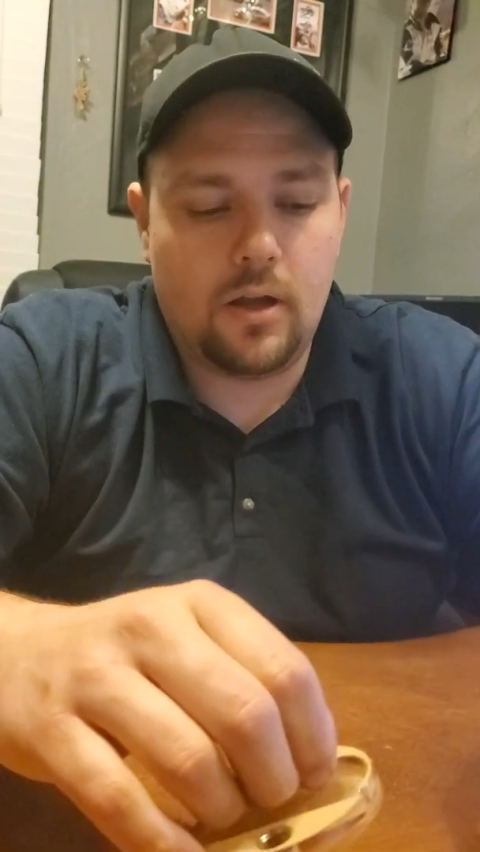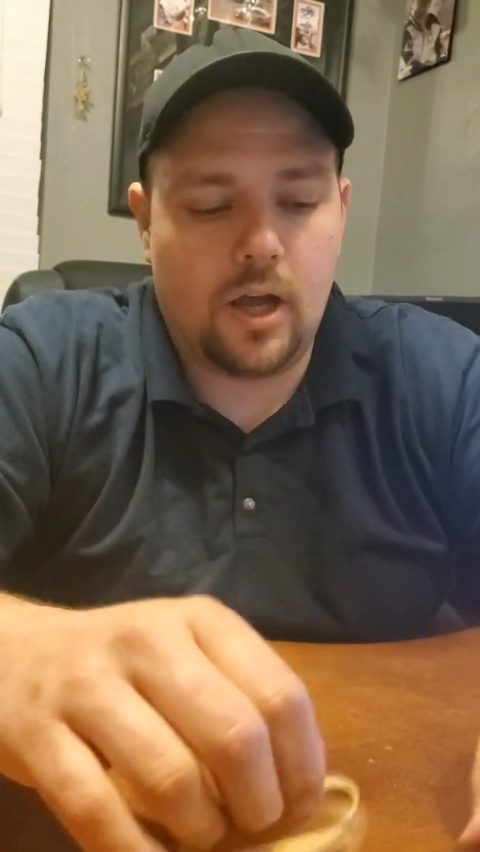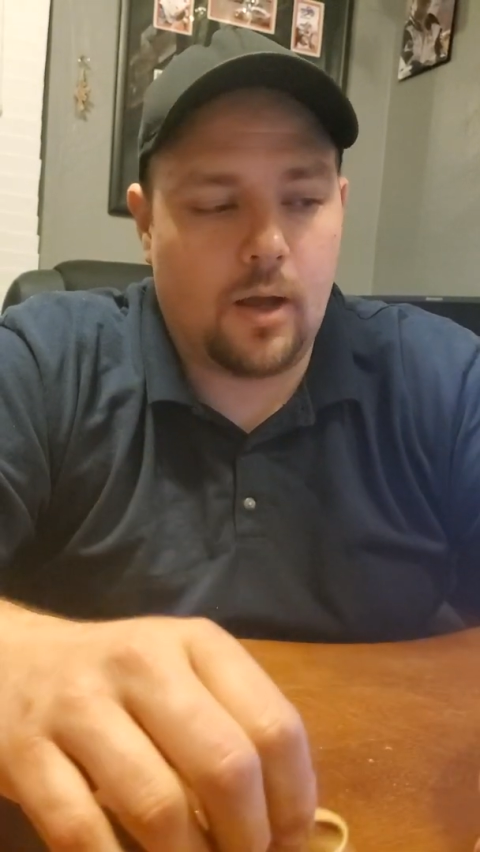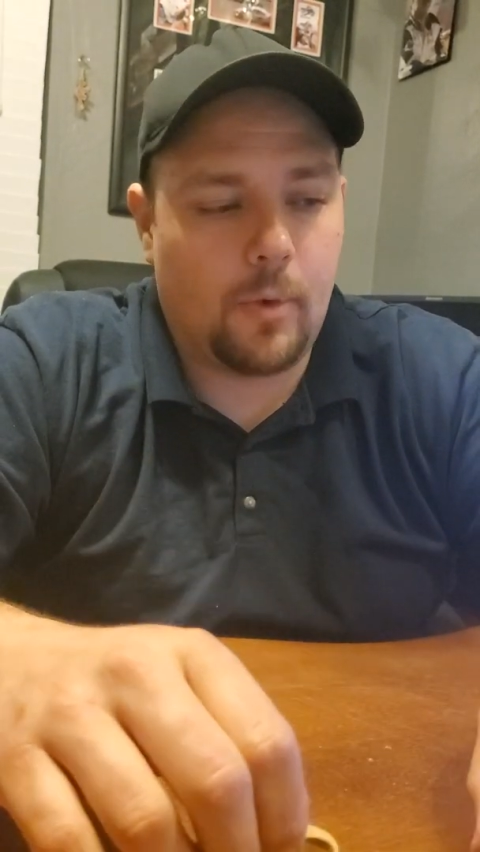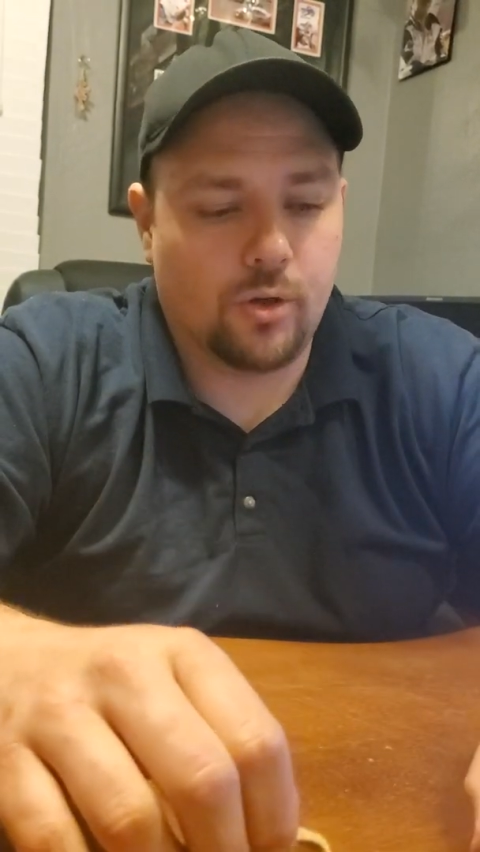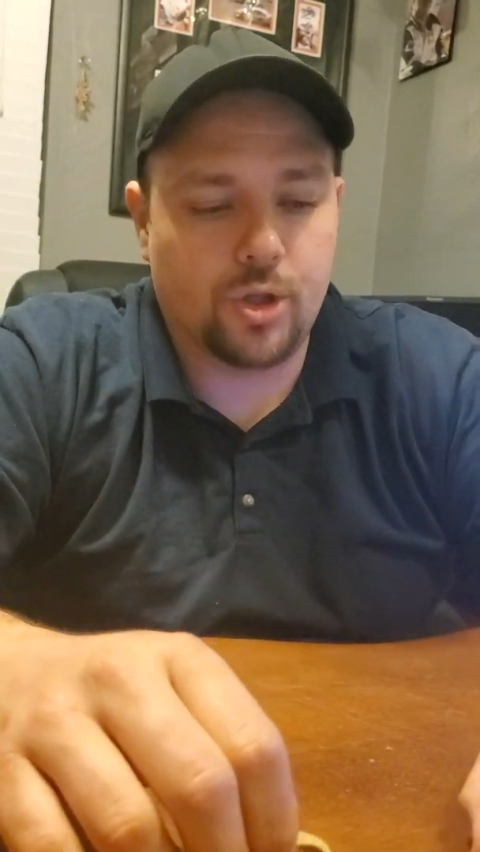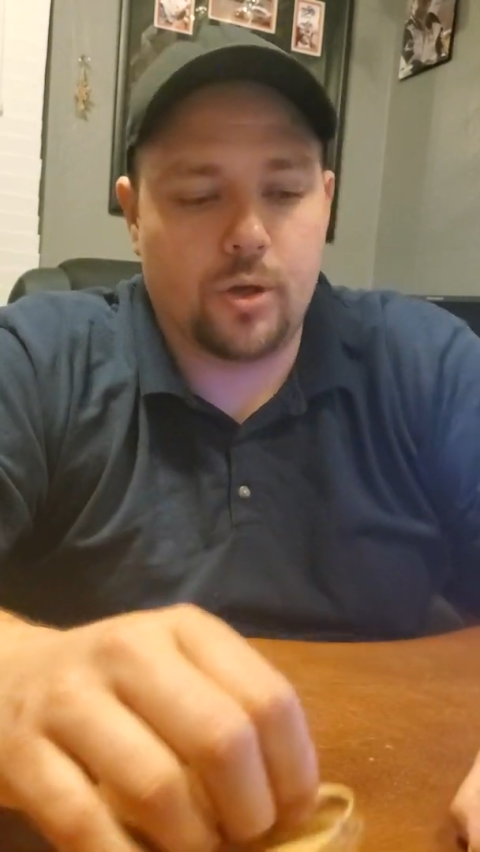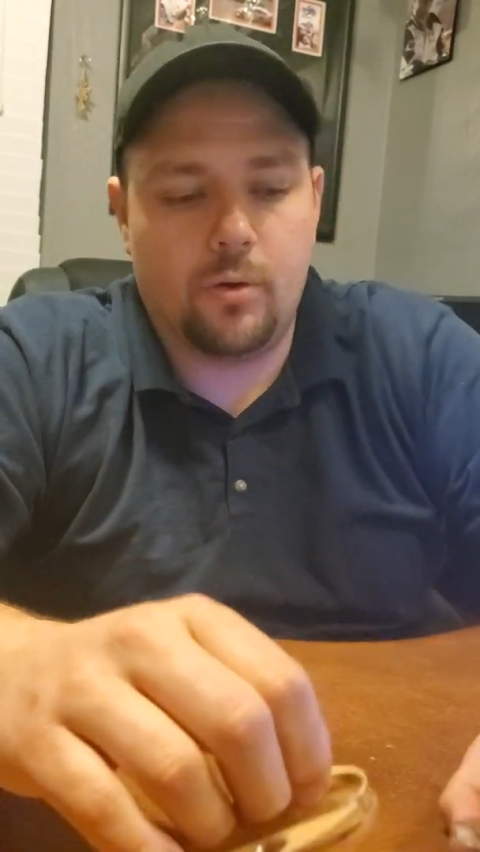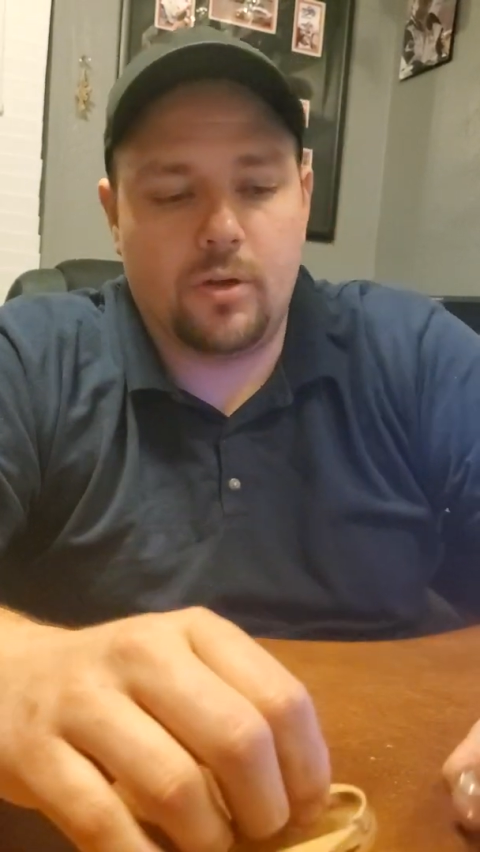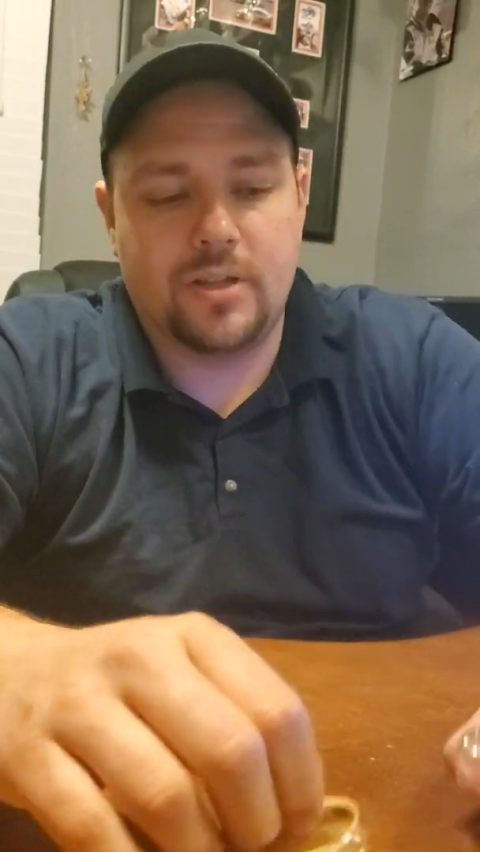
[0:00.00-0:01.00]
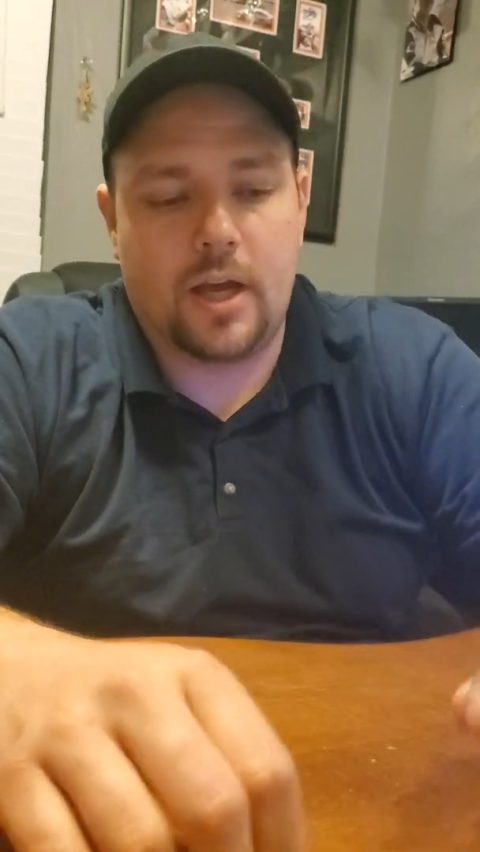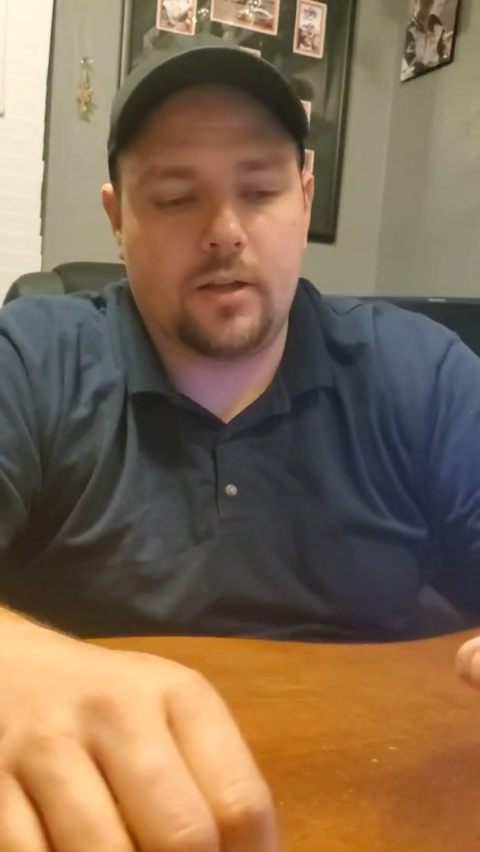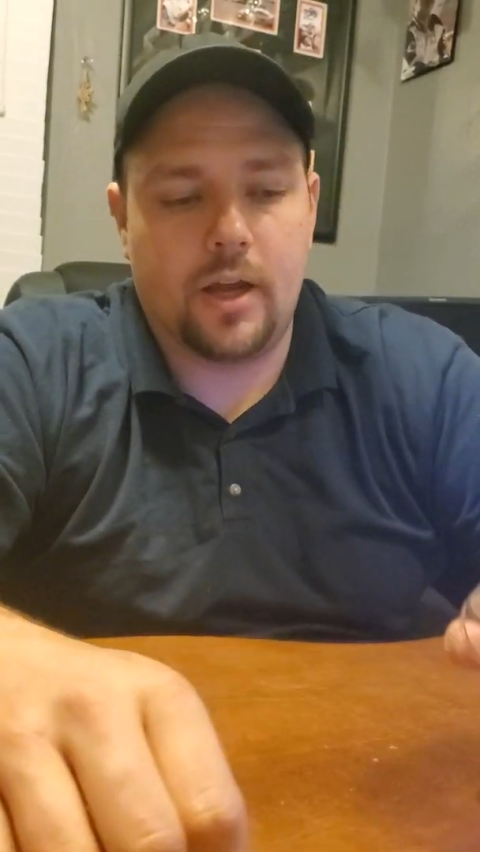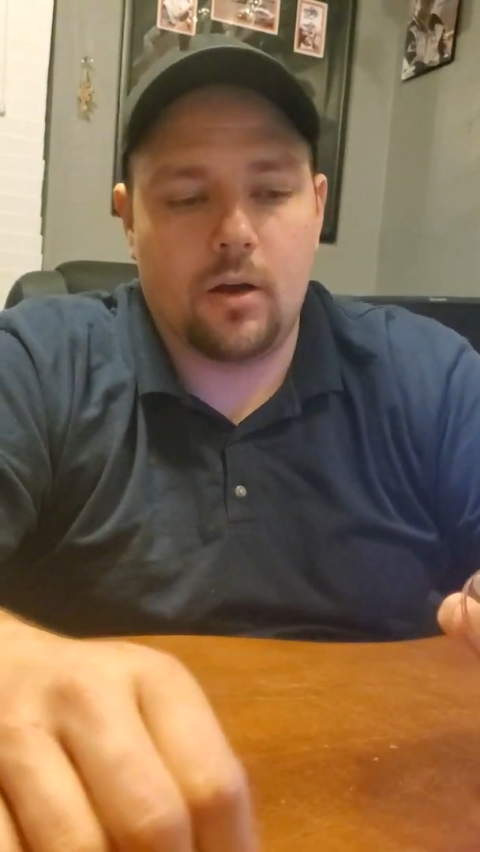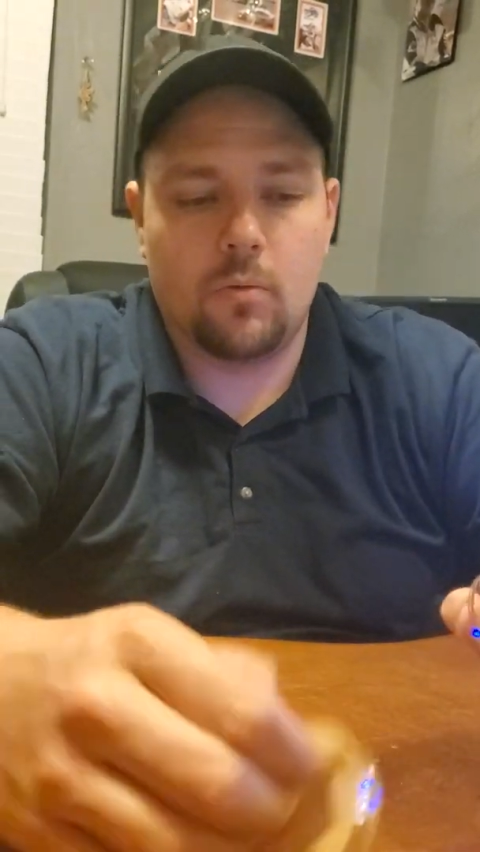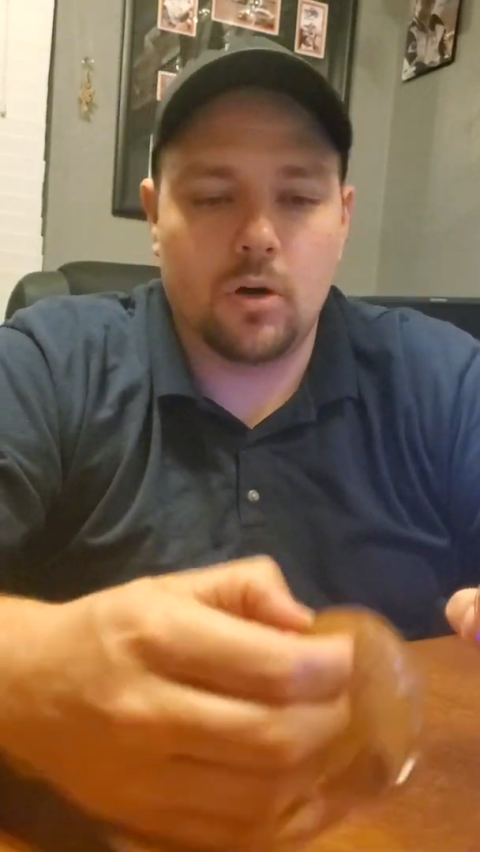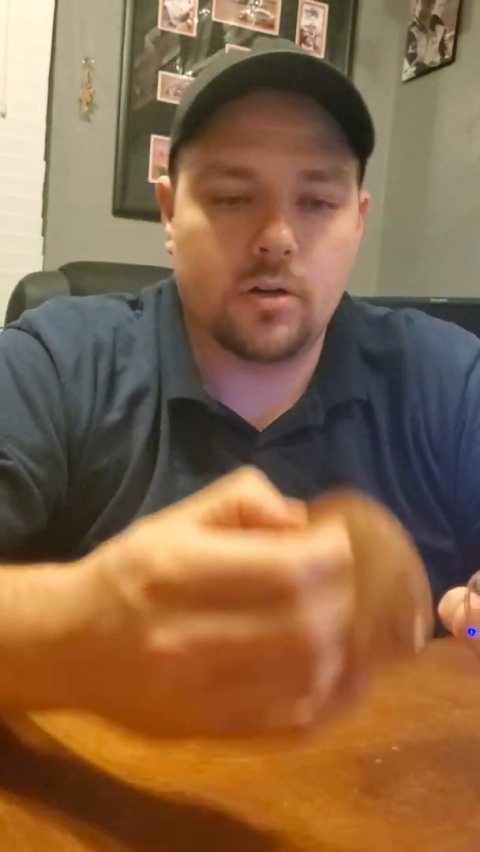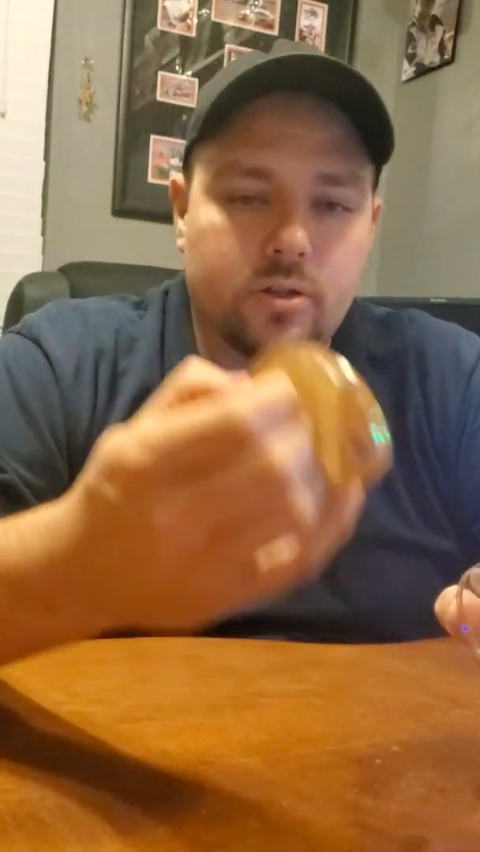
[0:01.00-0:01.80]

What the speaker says: I'll show you exactly how it works.